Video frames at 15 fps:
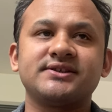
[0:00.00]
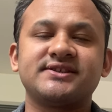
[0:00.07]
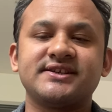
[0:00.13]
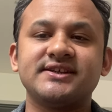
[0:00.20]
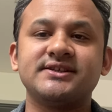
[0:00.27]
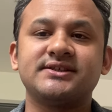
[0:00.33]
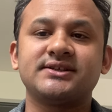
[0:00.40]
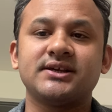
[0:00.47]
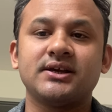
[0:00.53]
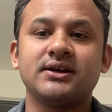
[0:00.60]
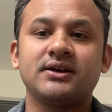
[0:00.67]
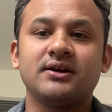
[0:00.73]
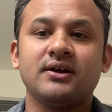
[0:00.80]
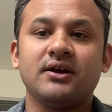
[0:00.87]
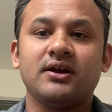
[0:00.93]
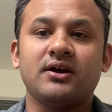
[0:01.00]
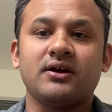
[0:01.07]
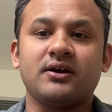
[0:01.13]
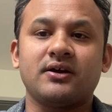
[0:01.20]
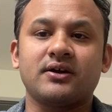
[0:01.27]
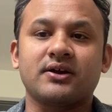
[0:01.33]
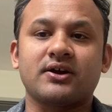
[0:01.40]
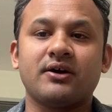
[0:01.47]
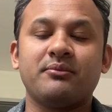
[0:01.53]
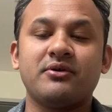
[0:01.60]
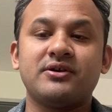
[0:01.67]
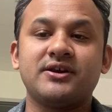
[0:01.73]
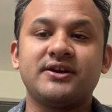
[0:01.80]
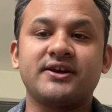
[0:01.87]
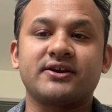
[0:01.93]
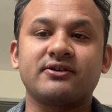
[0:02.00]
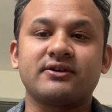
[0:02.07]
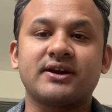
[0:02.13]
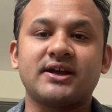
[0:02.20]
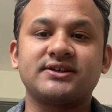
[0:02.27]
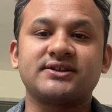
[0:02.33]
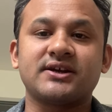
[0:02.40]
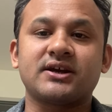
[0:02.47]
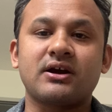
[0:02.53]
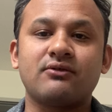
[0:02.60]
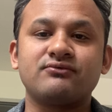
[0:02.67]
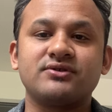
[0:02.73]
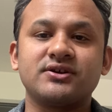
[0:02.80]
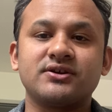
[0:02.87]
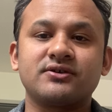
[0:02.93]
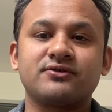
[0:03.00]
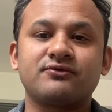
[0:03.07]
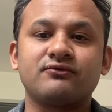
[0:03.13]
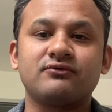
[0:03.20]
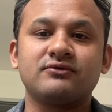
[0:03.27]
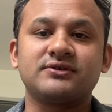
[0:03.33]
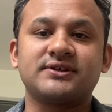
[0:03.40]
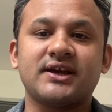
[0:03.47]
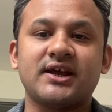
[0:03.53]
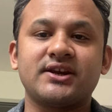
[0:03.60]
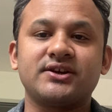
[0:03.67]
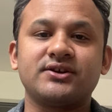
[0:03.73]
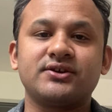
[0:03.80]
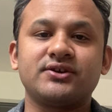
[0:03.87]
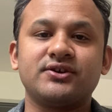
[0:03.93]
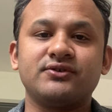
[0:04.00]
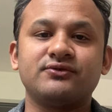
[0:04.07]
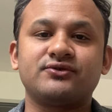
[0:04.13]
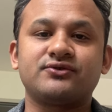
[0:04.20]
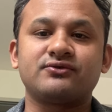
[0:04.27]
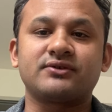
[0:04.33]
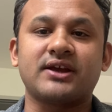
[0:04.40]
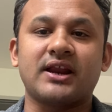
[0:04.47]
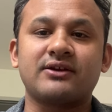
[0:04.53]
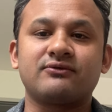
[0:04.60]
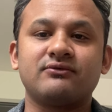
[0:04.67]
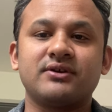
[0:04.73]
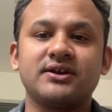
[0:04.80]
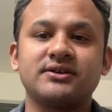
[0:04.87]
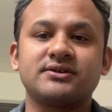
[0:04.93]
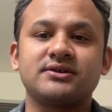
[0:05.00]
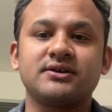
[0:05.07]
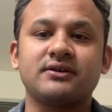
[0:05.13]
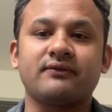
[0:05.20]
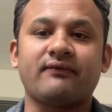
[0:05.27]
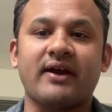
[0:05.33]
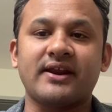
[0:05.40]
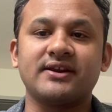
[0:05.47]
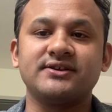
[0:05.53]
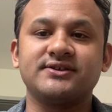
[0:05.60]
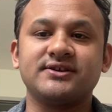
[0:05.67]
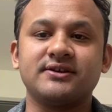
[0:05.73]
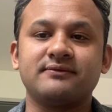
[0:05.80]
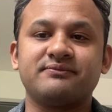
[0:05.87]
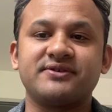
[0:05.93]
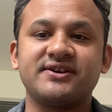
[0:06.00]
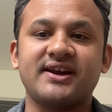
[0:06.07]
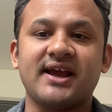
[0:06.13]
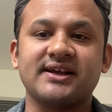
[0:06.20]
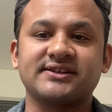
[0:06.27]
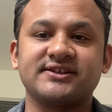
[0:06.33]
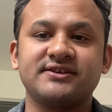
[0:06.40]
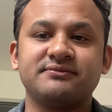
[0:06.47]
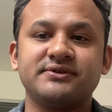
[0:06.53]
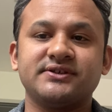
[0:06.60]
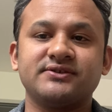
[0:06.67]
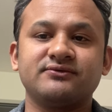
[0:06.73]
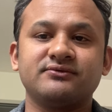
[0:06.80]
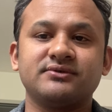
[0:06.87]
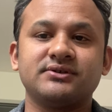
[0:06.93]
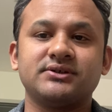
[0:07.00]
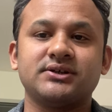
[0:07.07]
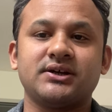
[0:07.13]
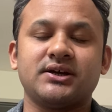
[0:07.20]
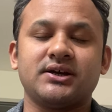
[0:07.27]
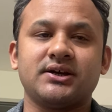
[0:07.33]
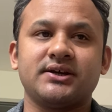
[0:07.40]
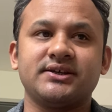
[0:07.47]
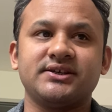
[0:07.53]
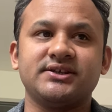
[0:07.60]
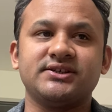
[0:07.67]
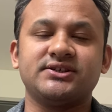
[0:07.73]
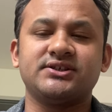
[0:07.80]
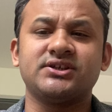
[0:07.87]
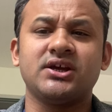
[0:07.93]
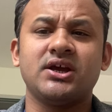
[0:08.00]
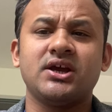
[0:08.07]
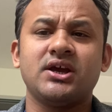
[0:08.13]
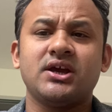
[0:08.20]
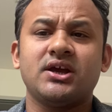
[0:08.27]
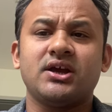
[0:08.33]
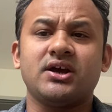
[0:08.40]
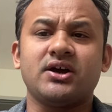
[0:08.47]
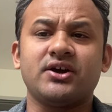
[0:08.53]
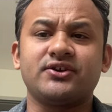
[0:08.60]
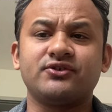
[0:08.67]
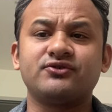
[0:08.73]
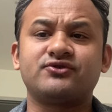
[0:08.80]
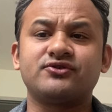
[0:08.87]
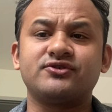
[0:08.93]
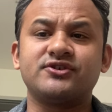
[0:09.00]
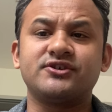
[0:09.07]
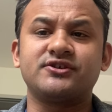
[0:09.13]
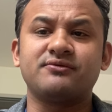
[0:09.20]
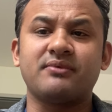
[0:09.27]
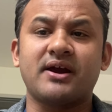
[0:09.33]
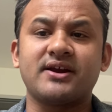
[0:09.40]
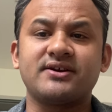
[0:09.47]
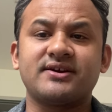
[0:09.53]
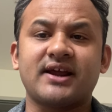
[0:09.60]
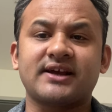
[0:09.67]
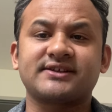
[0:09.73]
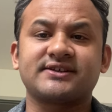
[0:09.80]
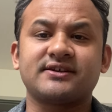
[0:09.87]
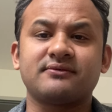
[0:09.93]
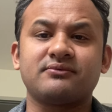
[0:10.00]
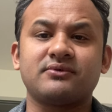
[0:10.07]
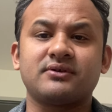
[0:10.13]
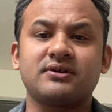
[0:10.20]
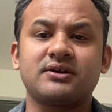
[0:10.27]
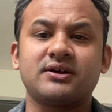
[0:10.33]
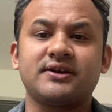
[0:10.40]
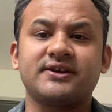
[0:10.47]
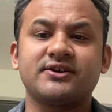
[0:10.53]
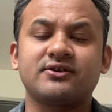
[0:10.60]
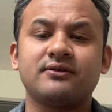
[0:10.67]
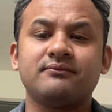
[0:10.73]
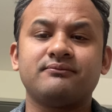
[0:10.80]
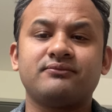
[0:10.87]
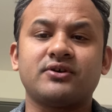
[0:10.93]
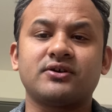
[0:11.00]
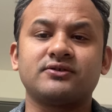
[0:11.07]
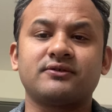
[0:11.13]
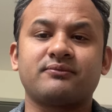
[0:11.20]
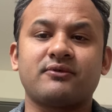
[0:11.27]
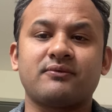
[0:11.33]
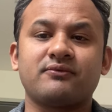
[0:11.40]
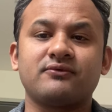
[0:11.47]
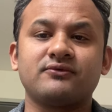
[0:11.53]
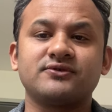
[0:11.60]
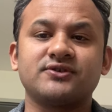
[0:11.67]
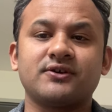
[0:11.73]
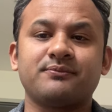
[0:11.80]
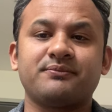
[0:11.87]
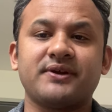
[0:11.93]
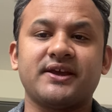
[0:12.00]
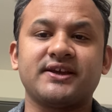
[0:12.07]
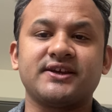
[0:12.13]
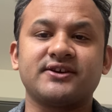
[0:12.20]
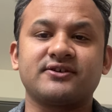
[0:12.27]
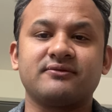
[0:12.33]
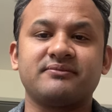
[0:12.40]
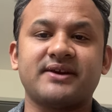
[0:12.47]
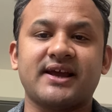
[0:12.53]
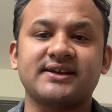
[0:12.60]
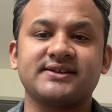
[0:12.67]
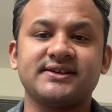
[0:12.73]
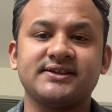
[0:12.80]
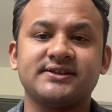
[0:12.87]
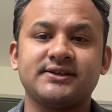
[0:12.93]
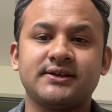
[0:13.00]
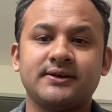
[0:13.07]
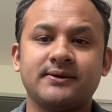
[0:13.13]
Since commonly recognized accounting rules and used to calculate financial pre-tax revenue is used to determine taxable income for the purpose of paying income taxes.